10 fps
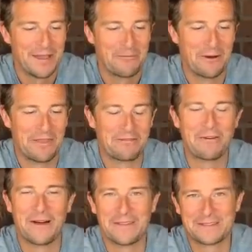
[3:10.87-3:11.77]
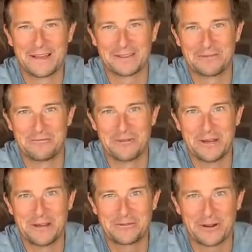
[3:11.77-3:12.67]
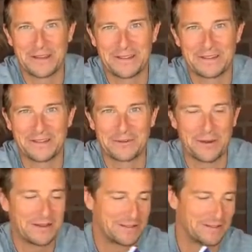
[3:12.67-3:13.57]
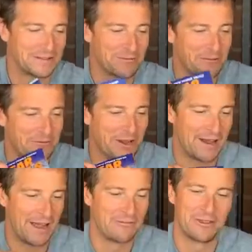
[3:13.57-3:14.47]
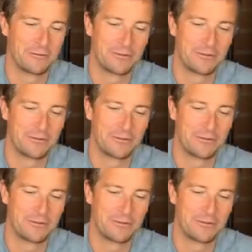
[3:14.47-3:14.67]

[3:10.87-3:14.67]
when they find themselves in really tricky situations. And we've done everything.